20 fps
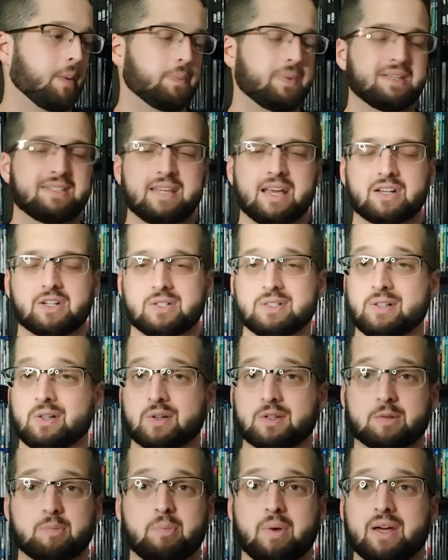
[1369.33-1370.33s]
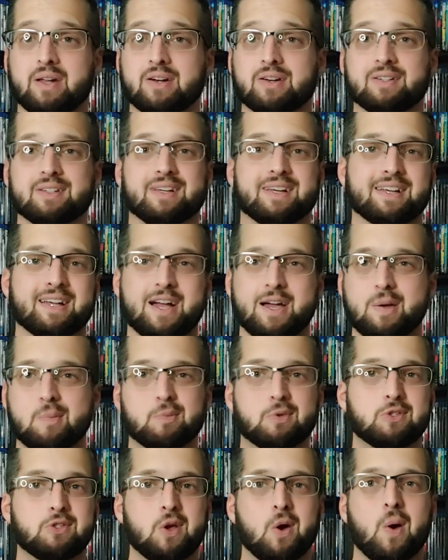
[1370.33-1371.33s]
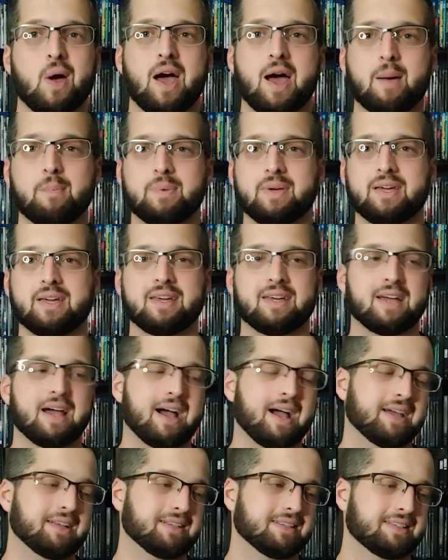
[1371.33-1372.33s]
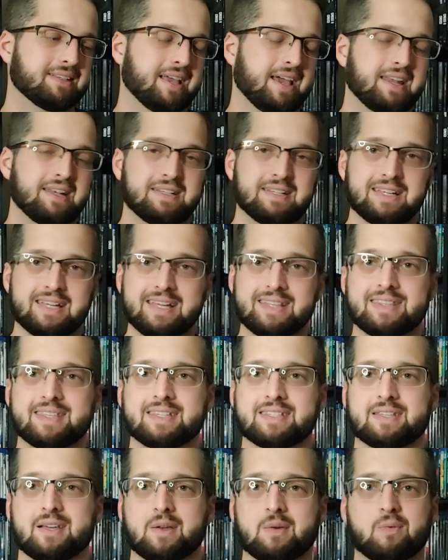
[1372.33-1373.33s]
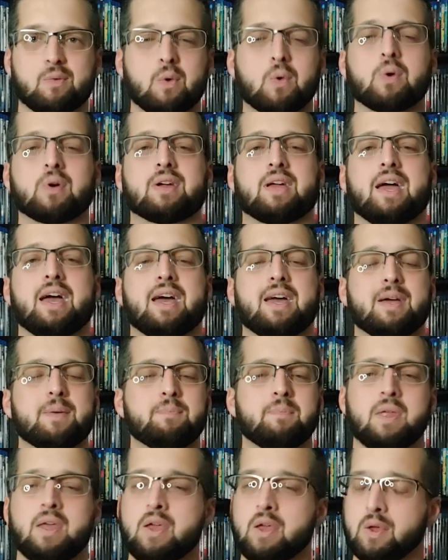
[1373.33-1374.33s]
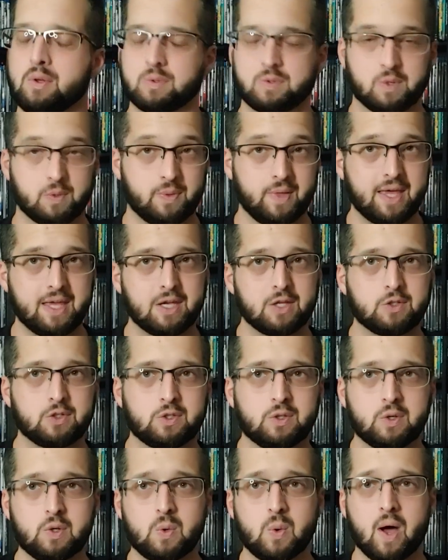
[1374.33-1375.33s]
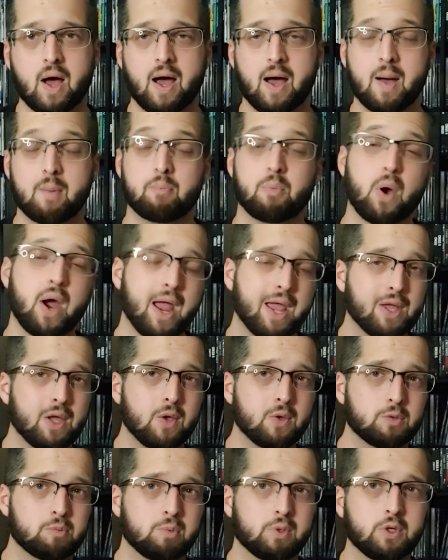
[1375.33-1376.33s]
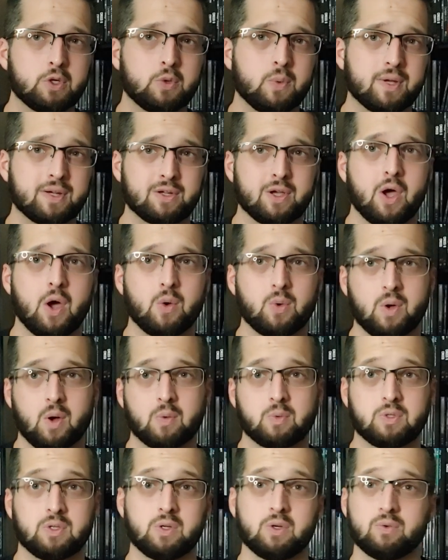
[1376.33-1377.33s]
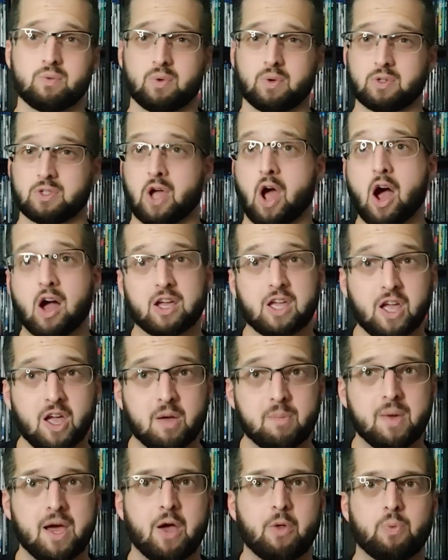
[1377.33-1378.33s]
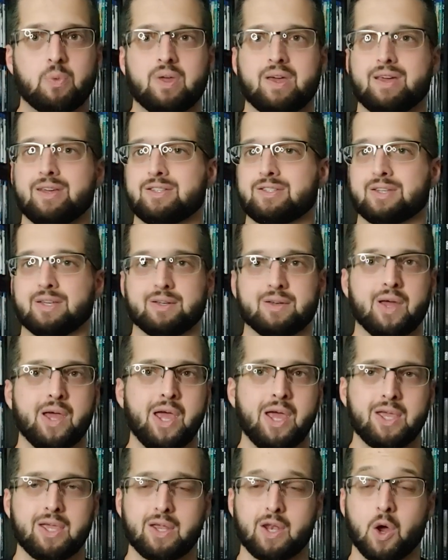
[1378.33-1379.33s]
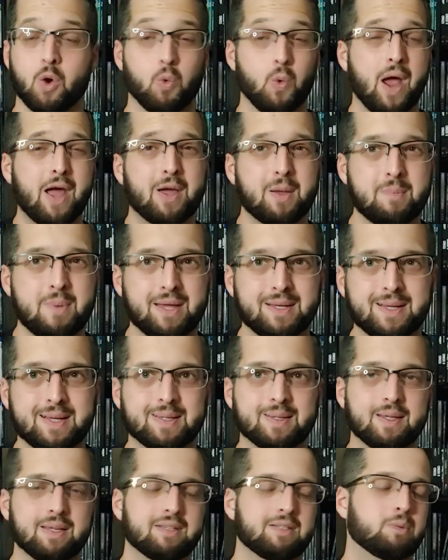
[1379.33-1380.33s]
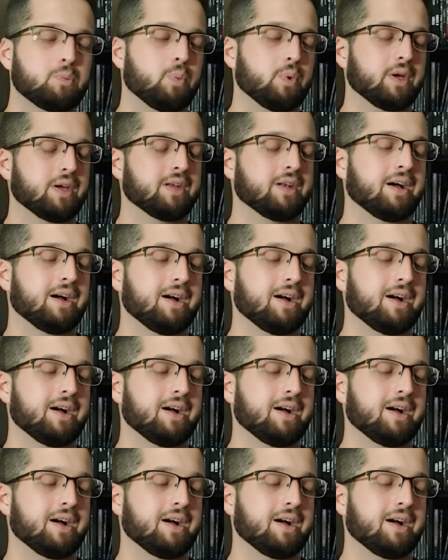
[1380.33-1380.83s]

this actually looks better. Like, I'm so happy I decided to get this on 4K. So thank you to Brian Goes Blue and Coco 2 for talking about this and, you know, recommending this. But